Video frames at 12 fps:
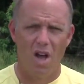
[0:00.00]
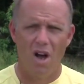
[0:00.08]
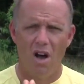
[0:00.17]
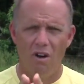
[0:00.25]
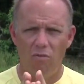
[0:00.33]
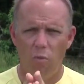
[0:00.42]

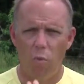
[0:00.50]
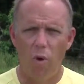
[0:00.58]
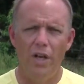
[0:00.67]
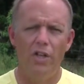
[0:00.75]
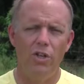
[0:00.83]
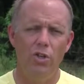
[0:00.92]
of
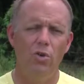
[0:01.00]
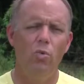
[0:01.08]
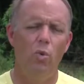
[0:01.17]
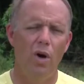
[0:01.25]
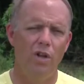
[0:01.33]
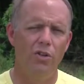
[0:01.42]
what you
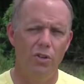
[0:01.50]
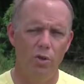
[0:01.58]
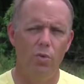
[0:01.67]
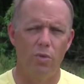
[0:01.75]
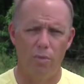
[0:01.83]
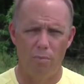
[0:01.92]
want to
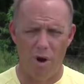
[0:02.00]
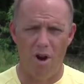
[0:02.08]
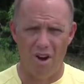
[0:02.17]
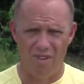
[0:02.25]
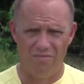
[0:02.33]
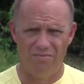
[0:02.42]
do with the
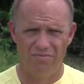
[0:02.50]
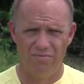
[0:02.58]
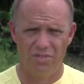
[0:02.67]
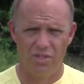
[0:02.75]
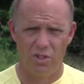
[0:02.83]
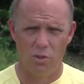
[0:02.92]
ball.
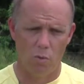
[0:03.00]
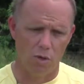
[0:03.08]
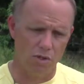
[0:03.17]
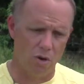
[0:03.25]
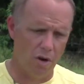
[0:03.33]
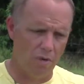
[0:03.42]
So we're
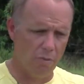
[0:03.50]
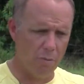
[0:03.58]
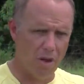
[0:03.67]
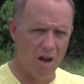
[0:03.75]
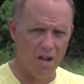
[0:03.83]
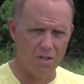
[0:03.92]
starting from the
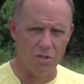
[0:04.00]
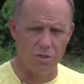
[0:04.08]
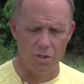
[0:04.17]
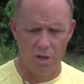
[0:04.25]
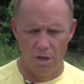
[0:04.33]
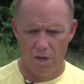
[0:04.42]

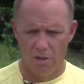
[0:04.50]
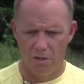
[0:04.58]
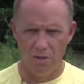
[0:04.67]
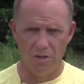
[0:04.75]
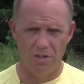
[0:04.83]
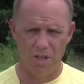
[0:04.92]
conscious
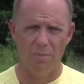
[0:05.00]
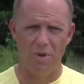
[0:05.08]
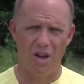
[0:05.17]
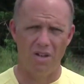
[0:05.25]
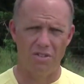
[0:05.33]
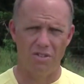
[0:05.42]
to the
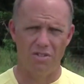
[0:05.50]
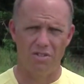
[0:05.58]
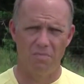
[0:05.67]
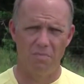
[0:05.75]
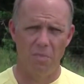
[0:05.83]
subconscious.